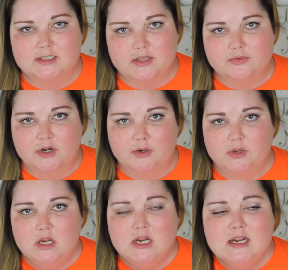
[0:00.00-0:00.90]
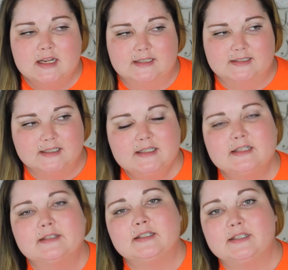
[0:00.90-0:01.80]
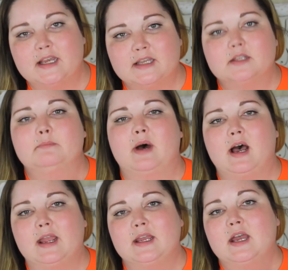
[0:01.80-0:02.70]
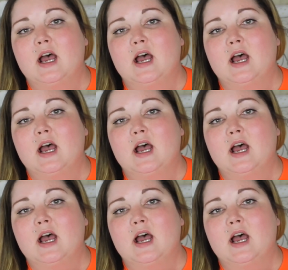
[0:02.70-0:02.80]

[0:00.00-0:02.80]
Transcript: death row. He's sentenced to death by